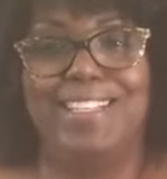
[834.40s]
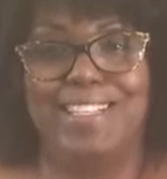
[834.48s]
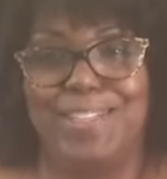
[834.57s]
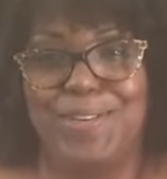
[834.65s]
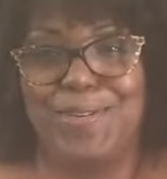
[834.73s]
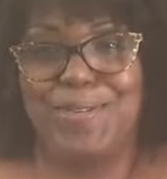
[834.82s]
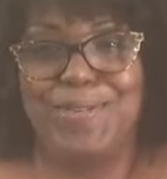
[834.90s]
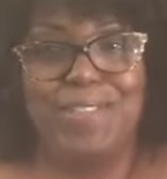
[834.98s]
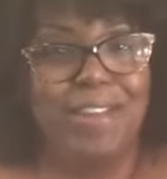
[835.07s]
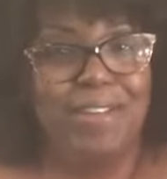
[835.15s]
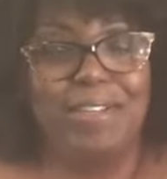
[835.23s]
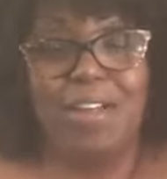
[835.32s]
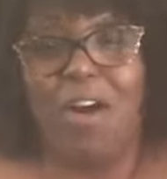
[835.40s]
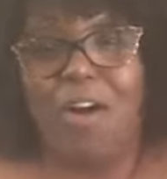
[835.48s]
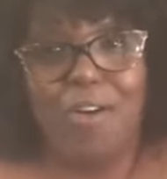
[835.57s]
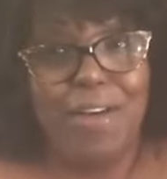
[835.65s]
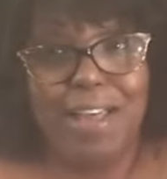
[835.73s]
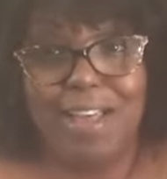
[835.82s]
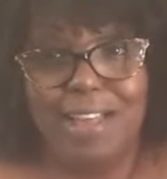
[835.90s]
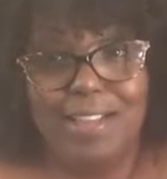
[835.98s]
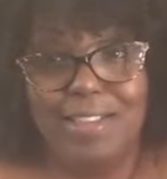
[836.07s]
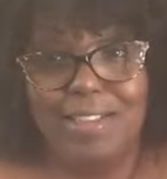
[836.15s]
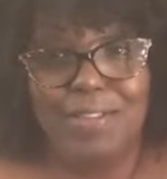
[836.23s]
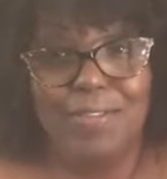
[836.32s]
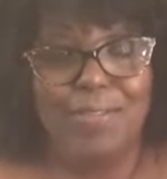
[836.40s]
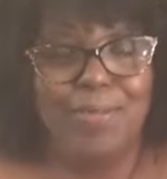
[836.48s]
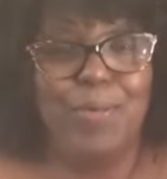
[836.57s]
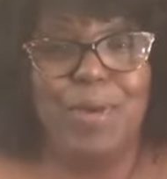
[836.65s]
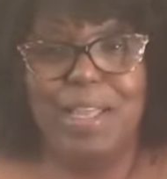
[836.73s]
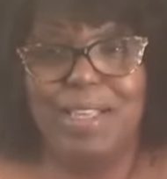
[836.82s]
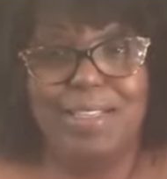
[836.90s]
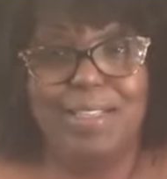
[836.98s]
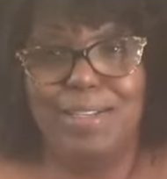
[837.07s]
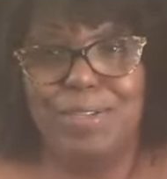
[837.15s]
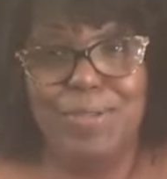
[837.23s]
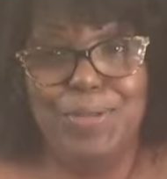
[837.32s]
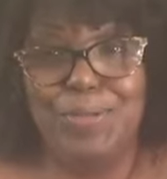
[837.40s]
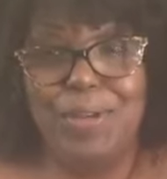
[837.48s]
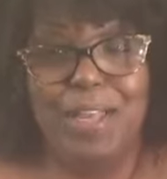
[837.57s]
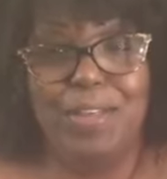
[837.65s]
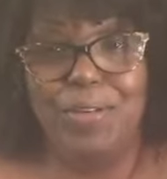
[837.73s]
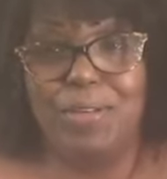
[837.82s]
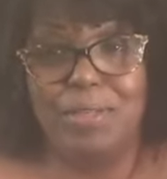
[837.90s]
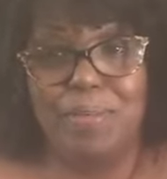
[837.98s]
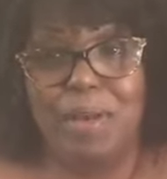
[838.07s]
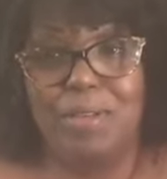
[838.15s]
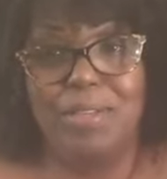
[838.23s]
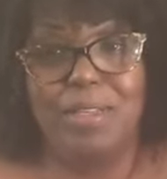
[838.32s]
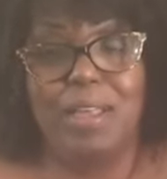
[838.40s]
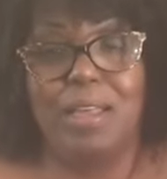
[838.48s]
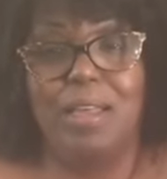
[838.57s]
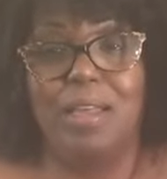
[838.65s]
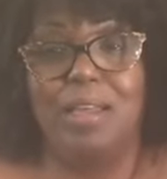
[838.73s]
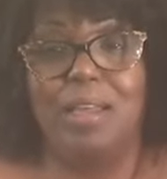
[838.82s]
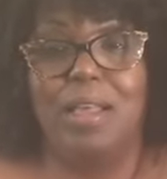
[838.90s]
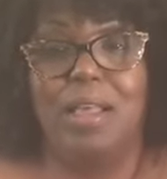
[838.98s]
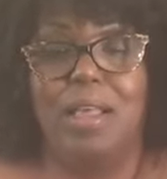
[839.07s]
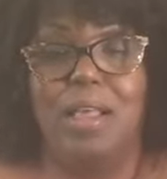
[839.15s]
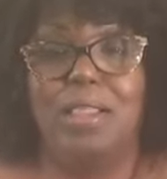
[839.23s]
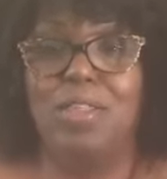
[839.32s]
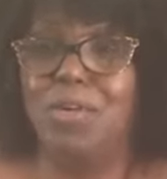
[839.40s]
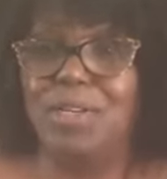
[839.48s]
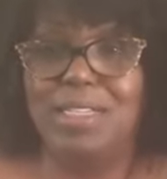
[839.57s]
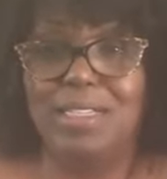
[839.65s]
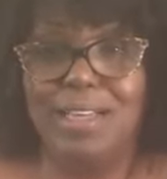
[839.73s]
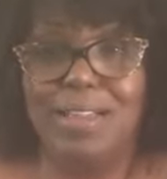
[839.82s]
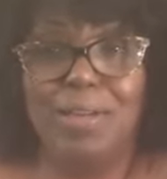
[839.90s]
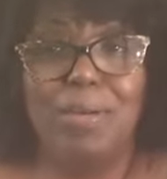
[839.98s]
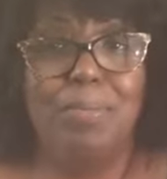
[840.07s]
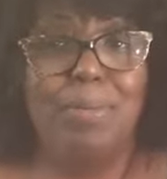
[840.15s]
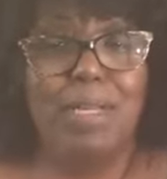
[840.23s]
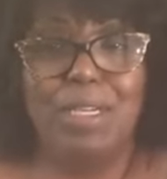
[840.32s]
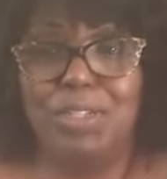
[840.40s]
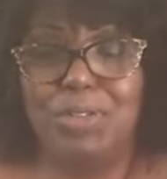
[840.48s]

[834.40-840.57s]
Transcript: So there's all kinds of ways that you and your spouse can learn each other, pleasure